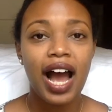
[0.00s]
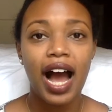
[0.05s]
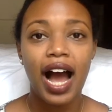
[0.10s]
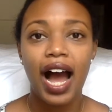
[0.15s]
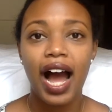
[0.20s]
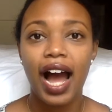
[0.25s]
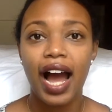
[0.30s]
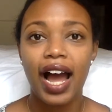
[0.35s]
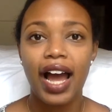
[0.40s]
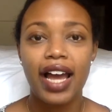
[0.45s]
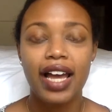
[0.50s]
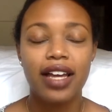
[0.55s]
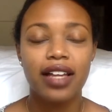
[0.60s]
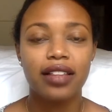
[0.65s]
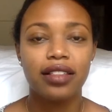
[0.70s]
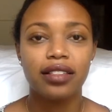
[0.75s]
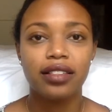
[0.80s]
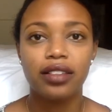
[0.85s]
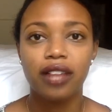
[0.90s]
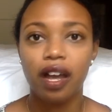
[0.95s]
I
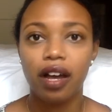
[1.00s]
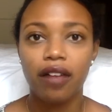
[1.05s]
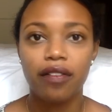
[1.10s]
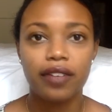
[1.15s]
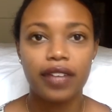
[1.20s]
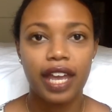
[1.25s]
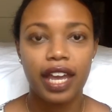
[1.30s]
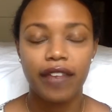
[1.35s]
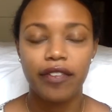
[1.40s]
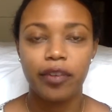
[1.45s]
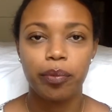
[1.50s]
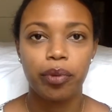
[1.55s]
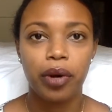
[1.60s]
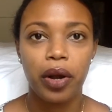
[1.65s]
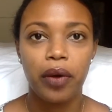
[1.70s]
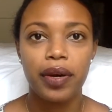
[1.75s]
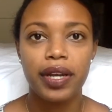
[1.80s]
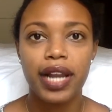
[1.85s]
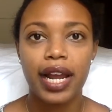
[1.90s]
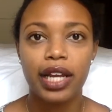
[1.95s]
love Canva
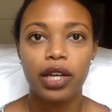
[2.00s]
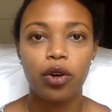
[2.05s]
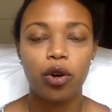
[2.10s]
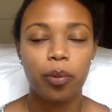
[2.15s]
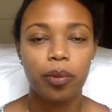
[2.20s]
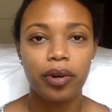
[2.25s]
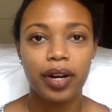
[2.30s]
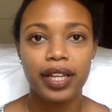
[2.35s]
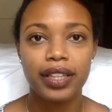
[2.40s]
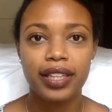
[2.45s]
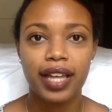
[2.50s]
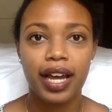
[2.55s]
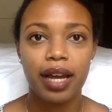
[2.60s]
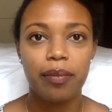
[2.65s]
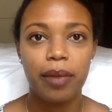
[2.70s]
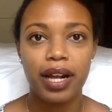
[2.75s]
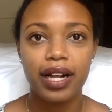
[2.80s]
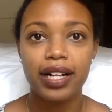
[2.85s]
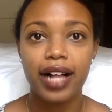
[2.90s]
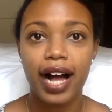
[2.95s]
Pro, and I incorporate that in
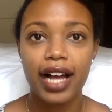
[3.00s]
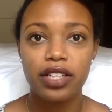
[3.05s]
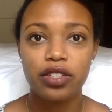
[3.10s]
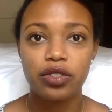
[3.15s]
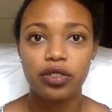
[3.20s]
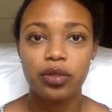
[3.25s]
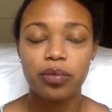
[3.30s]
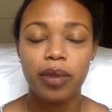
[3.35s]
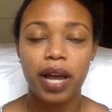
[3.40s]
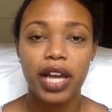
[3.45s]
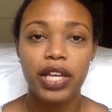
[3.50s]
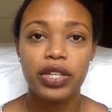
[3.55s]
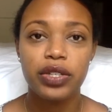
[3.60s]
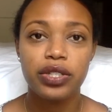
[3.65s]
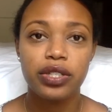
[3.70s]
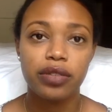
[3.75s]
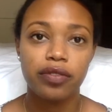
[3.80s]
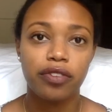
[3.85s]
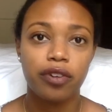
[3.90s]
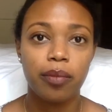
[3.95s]
my classroom. I use
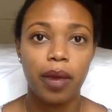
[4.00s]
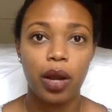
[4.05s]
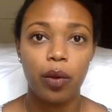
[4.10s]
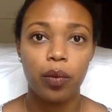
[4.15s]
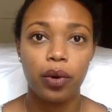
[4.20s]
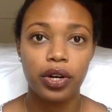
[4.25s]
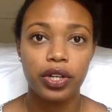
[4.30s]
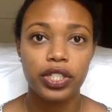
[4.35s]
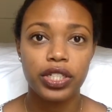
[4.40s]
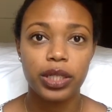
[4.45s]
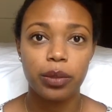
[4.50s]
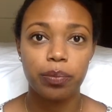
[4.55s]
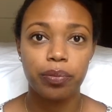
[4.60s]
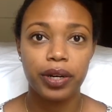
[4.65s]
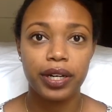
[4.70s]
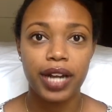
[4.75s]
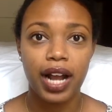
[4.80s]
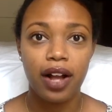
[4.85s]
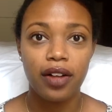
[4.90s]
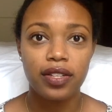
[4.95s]
it for my worksheet
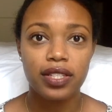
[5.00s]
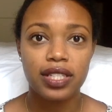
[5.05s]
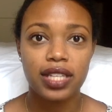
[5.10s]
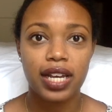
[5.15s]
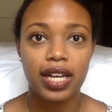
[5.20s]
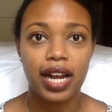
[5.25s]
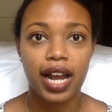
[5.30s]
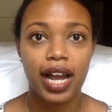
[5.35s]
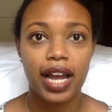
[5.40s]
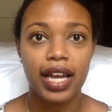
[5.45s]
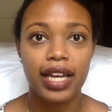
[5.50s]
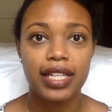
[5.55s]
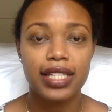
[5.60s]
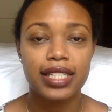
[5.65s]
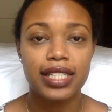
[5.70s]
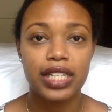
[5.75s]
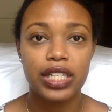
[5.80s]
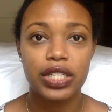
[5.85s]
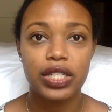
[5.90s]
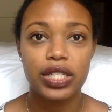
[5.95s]
printouts that I
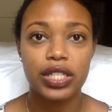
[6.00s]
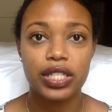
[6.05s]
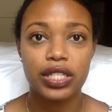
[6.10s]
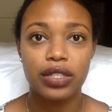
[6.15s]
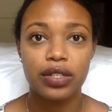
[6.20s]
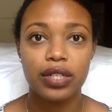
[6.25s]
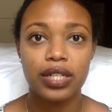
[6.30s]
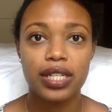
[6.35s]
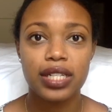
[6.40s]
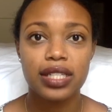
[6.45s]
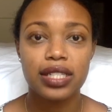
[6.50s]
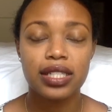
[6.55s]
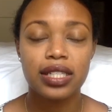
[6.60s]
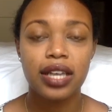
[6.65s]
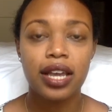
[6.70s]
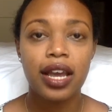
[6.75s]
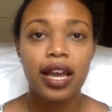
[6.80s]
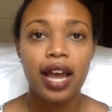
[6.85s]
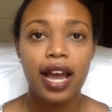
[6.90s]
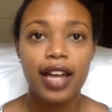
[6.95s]
send to the students,
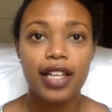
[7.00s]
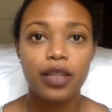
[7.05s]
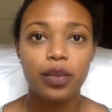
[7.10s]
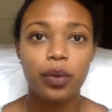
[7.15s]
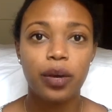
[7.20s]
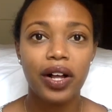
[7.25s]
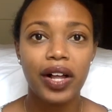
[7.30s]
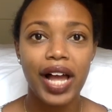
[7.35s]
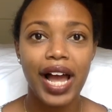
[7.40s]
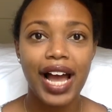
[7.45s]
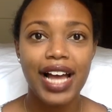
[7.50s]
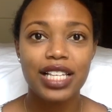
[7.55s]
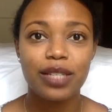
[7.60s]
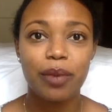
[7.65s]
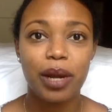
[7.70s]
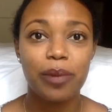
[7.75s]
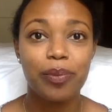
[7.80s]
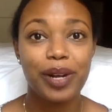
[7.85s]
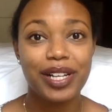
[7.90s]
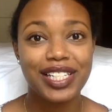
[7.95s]
as well as
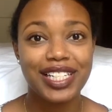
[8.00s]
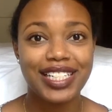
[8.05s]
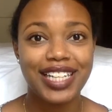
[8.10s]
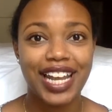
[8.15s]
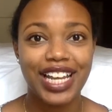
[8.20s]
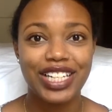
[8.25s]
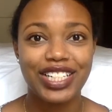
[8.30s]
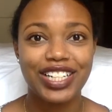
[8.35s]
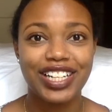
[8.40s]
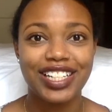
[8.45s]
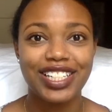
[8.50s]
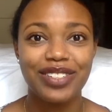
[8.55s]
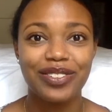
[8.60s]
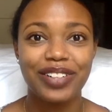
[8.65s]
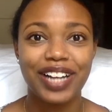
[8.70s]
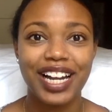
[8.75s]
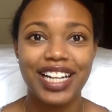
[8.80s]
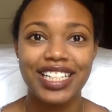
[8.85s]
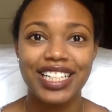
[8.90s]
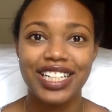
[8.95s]
my presentations
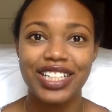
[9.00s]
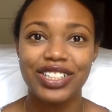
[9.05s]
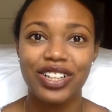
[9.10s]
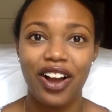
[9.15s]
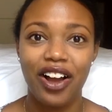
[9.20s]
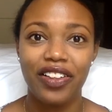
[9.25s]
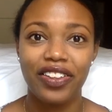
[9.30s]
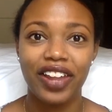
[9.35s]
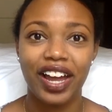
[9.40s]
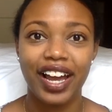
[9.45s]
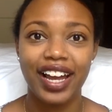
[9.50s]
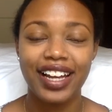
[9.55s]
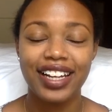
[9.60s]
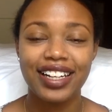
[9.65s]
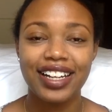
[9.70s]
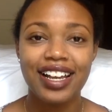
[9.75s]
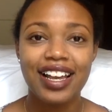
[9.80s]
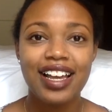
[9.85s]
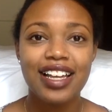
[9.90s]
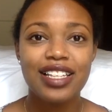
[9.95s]
when I teach
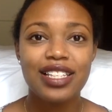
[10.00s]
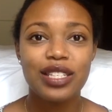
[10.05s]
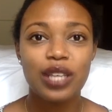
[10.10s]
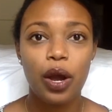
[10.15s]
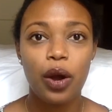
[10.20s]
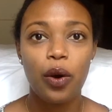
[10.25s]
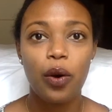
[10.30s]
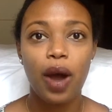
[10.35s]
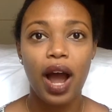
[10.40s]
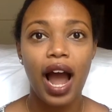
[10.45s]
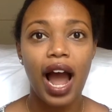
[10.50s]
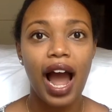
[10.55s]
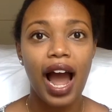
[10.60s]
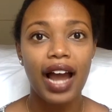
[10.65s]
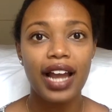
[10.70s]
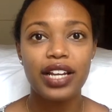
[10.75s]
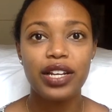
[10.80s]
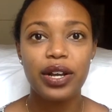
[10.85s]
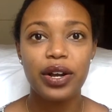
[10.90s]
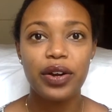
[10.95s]
online. So
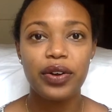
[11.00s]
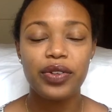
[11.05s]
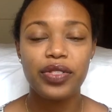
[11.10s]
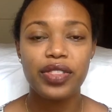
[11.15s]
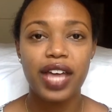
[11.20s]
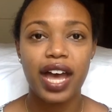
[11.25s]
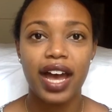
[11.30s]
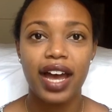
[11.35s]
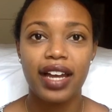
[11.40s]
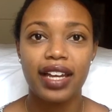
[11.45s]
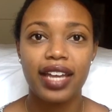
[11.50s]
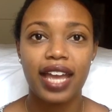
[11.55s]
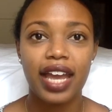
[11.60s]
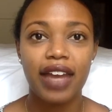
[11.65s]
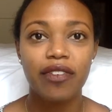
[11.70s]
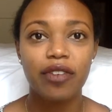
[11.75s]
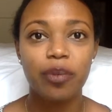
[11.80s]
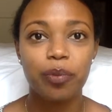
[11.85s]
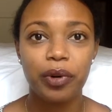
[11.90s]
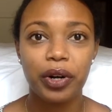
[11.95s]
I know that
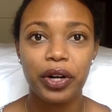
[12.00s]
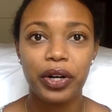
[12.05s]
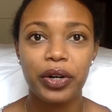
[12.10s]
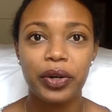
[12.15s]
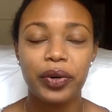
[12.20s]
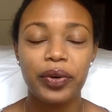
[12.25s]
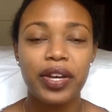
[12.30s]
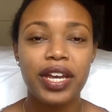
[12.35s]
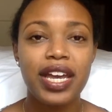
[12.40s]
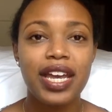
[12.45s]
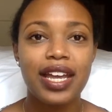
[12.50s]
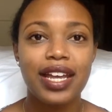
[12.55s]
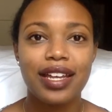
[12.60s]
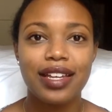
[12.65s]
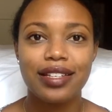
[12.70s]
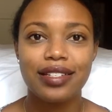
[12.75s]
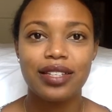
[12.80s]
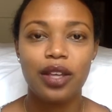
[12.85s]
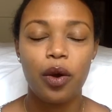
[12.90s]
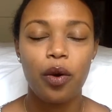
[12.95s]
Canva Pro
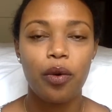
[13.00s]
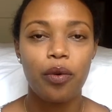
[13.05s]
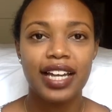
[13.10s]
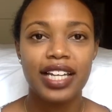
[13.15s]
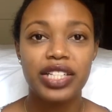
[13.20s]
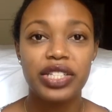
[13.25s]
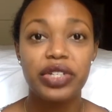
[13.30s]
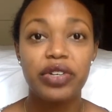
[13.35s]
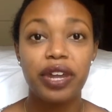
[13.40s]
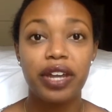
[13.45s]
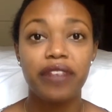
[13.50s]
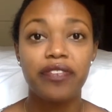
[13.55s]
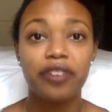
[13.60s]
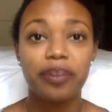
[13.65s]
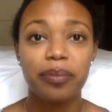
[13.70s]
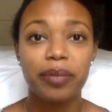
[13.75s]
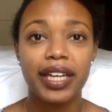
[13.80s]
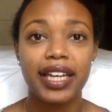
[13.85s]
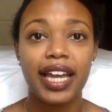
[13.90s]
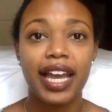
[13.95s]
is great for
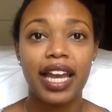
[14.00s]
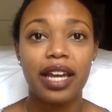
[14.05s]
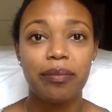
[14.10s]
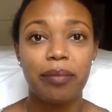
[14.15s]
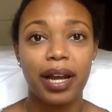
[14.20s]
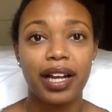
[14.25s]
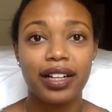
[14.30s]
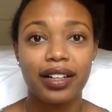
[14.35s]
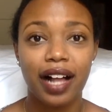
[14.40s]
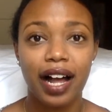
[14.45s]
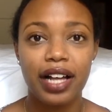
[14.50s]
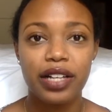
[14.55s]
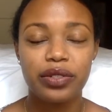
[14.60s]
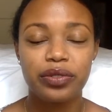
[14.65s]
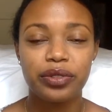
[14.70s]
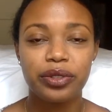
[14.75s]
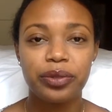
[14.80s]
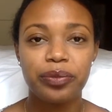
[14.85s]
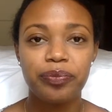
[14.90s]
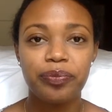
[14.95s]
me in my
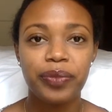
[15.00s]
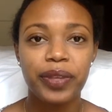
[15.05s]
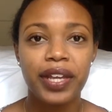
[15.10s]
classroom.